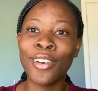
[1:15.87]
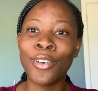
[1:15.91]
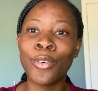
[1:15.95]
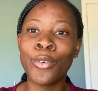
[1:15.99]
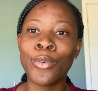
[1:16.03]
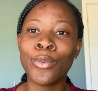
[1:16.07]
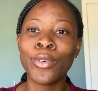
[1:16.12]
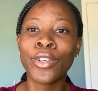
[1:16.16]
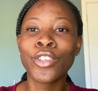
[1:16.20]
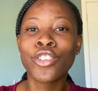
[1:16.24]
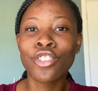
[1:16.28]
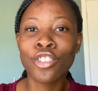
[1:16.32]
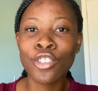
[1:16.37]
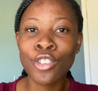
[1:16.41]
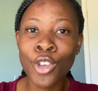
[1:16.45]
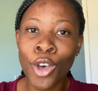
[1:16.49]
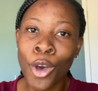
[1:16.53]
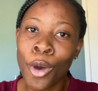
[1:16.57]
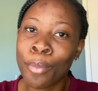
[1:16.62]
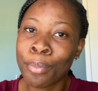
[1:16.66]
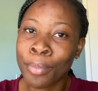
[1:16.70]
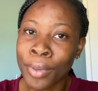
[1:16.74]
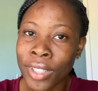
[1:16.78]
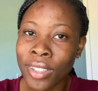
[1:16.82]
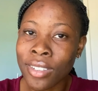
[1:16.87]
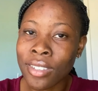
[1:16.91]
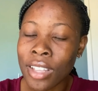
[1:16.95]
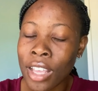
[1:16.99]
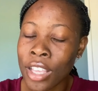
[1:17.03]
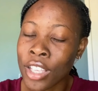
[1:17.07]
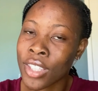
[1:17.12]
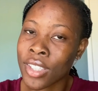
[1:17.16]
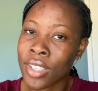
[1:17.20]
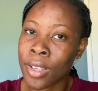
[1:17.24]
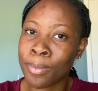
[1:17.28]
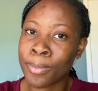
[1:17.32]
Which topics are
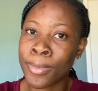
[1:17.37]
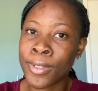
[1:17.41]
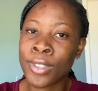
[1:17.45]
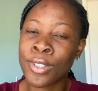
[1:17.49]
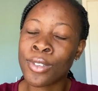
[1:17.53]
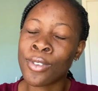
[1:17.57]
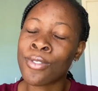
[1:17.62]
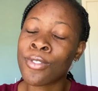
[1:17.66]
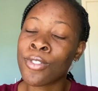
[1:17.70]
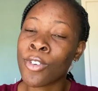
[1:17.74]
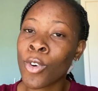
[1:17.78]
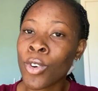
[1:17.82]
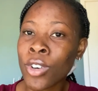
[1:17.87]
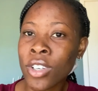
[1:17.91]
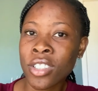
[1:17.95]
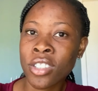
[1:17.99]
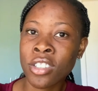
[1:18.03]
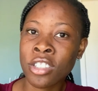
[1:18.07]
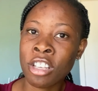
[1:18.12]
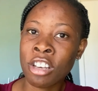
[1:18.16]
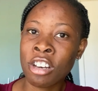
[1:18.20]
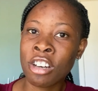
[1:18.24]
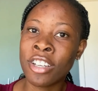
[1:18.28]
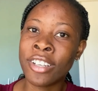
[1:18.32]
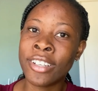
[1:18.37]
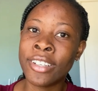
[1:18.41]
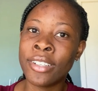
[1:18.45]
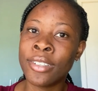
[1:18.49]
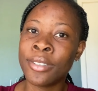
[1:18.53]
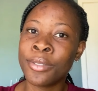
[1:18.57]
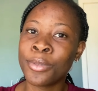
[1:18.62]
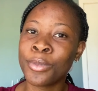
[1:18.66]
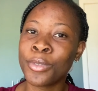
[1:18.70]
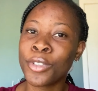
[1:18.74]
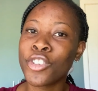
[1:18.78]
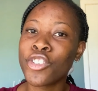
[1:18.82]
you supposed to focus
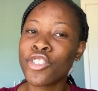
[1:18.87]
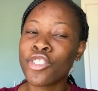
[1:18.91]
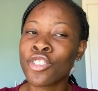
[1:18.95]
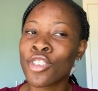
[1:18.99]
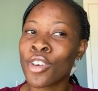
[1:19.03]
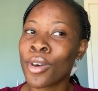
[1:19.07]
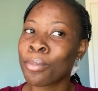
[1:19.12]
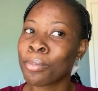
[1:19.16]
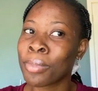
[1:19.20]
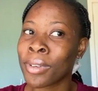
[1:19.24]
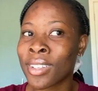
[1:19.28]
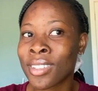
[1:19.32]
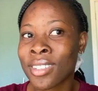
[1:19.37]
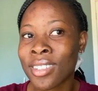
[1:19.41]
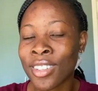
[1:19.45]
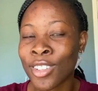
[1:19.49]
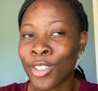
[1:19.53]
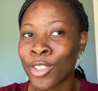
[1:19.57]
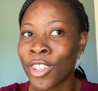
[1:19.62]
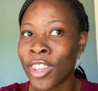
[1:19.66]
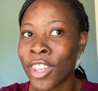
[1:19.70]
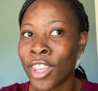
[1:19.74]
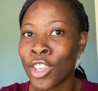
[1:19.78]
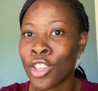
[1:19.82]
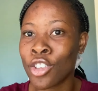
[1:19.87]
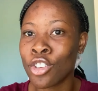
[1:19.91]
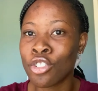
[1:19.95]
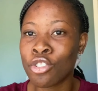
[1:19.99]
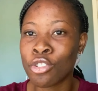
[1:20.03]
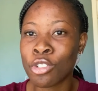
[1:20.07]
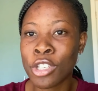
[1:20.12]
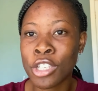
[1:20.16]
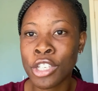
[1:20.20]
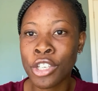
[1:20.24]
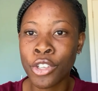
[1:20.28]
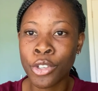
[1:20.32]
on? Which topics do they
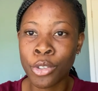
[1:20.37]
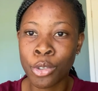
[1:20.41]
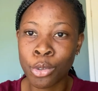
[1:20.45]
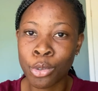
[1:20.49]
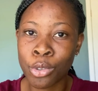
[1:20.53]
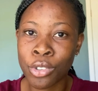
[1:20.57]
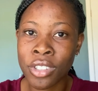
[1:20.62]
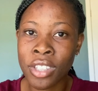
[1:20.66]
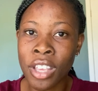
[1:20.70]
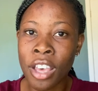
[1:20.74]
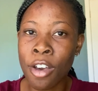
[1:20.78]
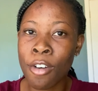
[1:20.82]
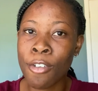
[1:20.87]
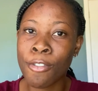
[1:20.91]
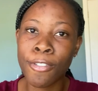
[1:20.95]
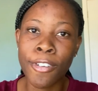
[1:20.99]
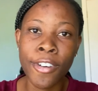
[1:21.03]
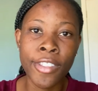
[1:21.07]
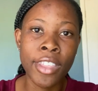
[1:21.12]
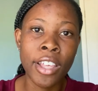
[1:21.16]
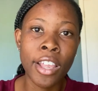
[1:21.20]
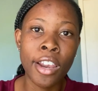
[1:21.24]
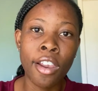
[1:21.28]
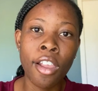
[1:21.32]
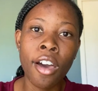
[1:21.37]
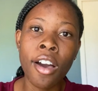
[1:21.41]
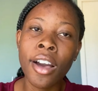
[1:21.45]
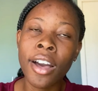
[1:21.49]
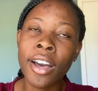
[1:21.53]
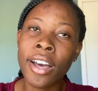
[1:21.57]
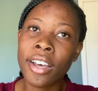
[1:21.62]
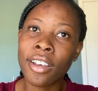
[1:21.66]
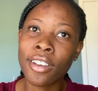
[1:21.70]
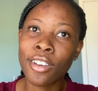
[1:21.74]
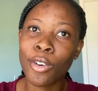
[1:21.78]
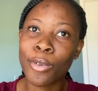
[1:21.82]
usually use for the
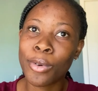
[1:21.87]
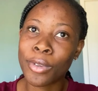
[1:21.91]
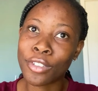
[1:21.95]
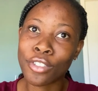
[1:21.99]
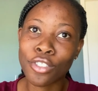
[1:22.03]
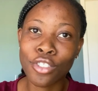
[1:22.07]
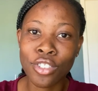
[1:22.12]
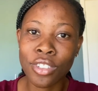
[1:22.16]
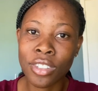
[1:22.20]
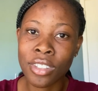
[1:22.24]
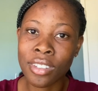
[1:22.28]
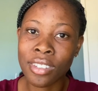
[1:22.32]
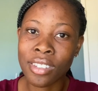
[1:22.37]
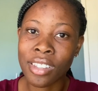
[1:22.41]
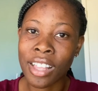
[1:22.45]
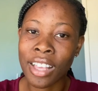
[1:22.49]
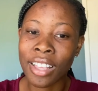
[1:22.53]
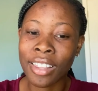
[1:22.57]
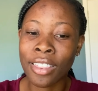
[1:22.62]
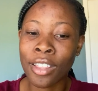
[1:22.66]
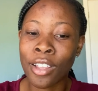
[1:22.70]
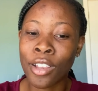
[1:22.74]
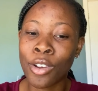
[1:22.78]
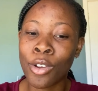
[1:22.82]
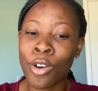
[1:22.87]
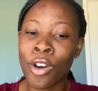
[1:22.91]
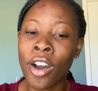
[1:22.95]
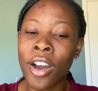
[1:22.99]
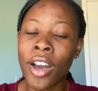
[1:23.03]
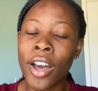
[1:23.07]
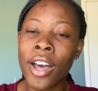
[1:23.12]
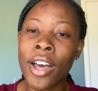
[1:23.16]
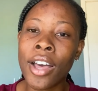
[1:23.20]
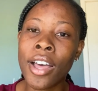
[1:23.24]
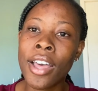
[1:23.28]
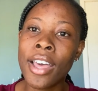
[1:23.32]
longer questions, like the
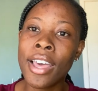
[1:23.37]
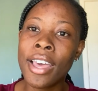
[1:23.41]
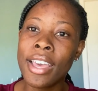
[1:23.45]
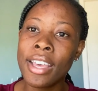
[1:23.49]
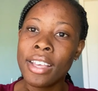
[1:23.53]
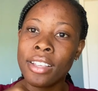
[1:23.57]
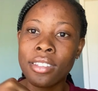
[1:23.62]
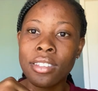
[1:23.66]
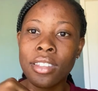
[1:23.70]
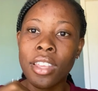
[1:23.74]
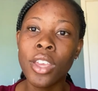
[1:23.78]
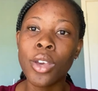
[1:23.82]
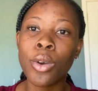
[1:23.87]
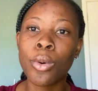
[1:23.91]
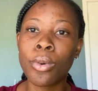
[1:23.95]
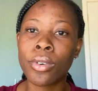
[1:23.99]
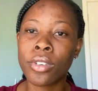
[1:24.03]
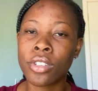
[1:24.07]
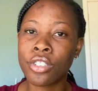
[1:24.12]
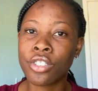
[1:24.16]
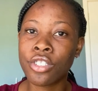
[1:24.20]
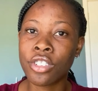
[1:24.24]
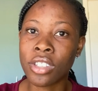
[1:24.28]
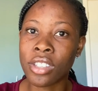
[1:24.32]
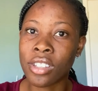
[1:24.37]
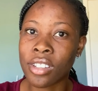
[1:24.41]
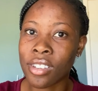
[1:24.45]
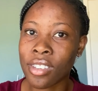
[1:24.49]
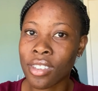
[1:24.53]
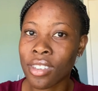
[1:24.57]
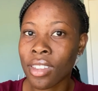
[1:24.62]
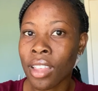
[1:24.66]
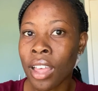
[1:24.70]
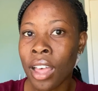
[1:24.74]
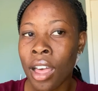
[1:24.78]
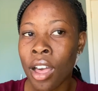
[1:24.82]
longer essay
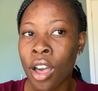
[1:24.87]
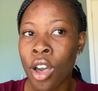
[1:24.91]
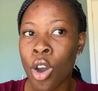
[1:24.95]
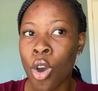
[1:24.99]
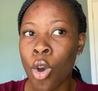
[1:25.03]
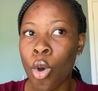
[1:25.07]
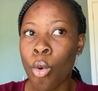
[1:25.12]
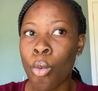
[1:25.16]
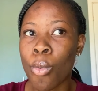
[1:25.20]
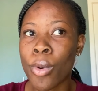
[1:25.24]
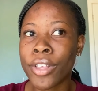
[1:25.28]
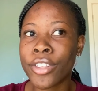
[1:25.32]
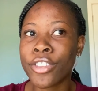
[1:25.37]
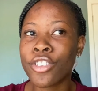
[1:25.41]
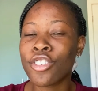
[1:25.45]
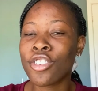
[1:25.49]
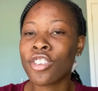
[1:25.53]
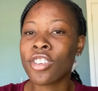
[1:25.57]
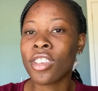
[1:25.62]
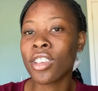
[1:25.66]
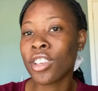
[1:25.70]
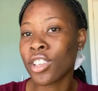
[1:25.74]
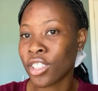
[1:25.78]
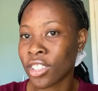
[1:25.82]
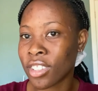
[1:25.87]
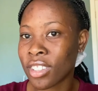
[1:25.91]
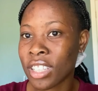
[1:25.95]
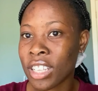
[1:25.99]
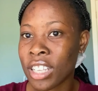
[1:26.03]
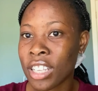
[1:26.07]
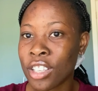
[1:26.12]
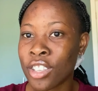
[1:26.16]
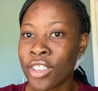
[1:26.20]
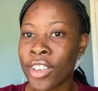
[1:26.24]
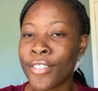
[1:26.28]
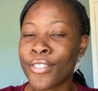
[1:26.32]
questions? Which, you
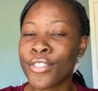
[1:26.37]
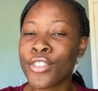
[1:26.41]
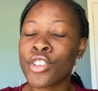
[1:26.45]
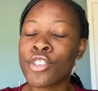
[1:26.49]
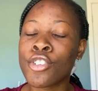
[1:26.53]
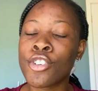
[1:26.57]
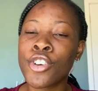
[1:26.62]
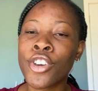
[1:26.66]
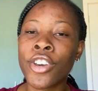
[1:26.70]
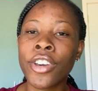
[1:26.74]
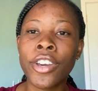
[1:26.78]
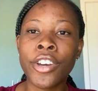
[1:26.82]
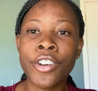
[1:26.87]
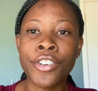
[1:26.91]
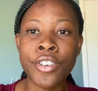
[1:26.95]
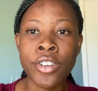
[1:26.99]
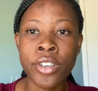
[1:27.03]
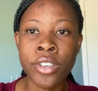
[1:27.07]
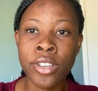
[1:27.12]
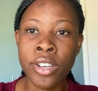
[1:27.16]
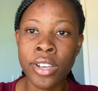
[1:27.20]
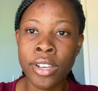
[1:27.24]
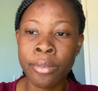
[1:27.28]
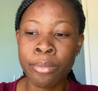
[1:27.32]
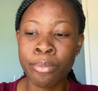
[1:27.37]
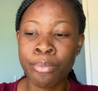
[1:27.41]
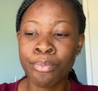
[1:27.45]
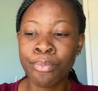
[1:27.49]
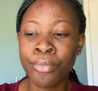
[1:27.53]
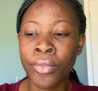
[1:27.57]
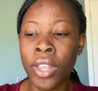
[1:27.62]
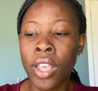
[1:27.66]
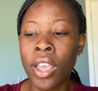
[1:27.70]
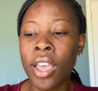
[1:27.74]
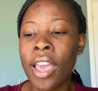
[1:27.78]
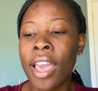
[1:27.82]
see, you have to know your curriculum.
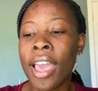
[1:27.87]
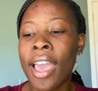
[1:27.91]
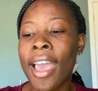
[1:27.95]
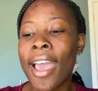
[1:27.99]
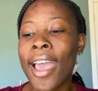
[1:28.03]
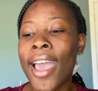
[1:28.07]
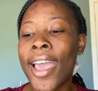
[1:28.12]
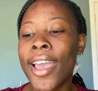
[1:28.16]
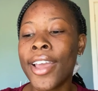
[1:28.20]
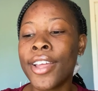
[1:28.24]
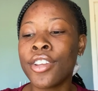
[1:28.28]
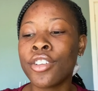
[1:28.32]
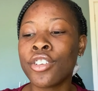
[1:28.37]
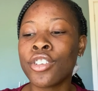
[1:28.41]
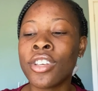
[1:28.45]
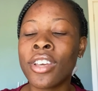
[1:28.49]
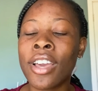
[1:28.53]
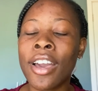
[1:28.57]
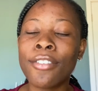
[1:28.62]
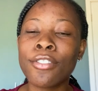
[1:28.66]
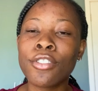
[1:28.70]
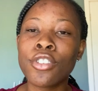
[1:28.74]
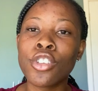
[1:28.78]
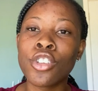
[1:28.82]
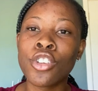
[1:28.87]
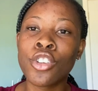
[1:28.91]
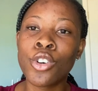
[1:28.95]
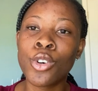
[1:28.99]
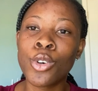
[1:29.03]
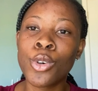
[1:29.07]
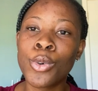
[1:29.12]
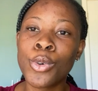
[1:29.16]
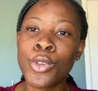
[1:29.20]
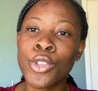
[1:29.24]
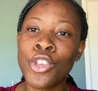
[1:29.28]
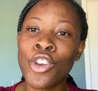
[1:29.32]
And you have to
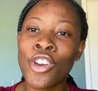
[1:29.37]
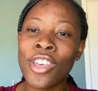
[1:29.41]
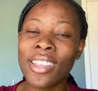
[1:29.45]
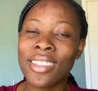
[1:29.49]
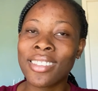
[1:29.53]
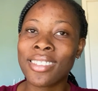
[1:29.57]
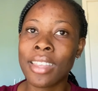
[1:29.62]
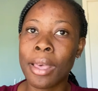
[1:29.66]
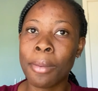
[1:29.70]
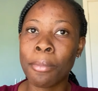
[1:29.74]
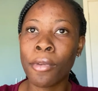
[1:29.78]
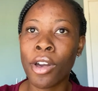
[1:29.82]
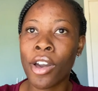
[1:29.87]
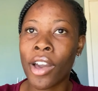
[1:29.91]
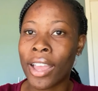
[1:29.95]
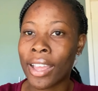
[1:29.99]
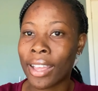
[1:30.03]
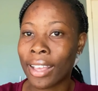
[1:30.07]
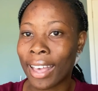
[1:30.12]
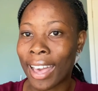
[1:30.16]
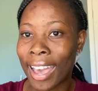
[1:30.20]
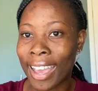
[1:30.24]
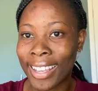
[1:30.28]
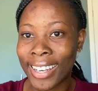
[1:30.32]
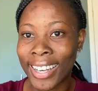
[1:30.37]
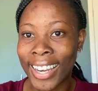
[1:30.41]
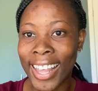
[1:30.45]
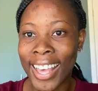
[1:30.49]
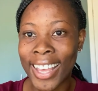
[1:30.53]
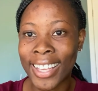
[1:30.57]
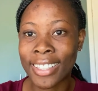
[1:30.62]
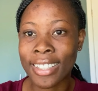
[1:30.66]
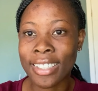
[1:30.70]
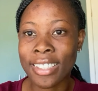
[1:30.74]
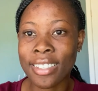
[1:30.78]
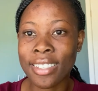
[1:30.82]
know your exam
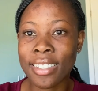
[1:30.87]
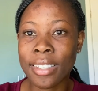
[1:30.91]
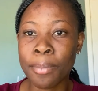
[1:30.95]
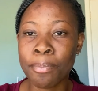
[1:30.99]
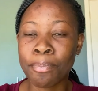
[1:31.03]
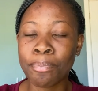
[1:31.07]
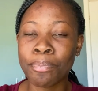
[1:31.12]
guidelines.